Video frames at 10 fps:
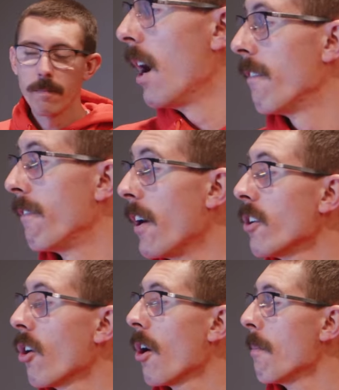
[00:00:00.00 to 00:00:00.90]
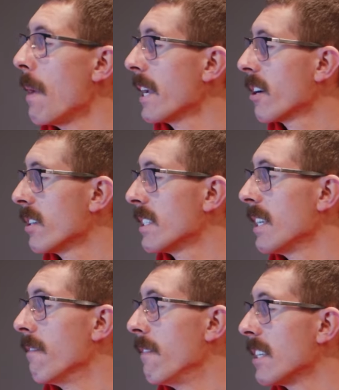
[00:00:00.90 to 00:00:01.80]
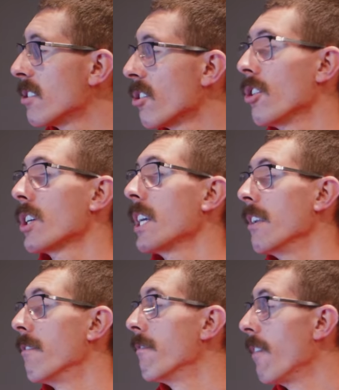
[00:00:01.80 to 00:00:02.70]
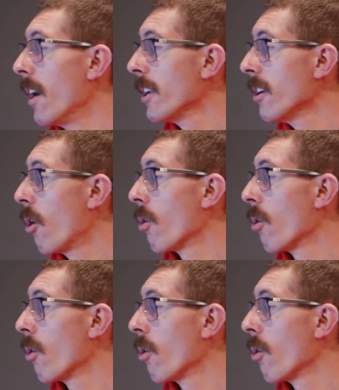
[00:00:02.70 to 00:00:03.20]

A funder or a maker is an investor looking to fund